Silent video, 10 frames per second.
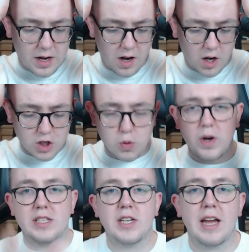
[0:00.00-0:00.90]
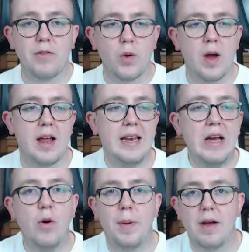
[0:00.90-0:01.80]
I just wanted to give you a
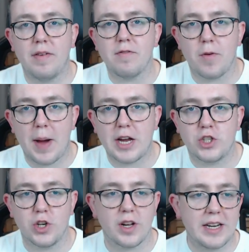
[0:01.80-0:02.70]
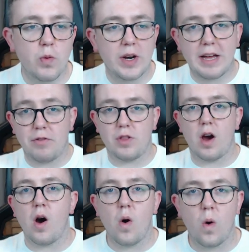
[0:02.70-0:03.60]
little bit of information. I didn't want to give you the
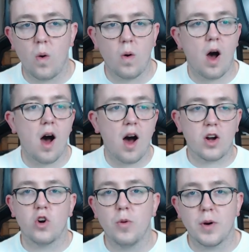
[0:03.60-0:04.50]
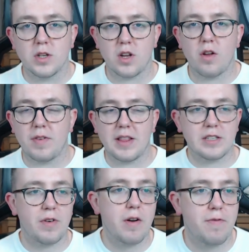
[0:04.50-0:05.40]
whole article because I don't think
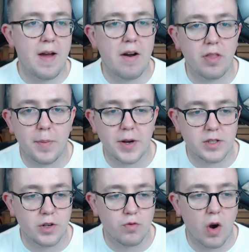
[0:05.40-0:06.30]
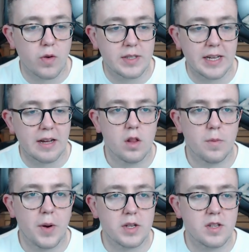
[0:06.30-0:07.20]
that's very fair on the person who wrote it.
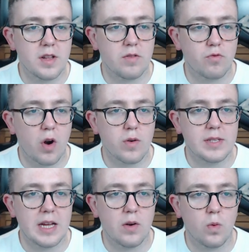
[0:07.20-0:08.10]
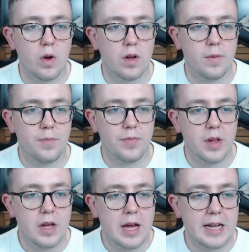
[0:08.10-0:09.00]
The person that wrote it
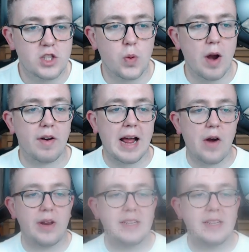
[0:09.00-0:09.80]
his Twitter account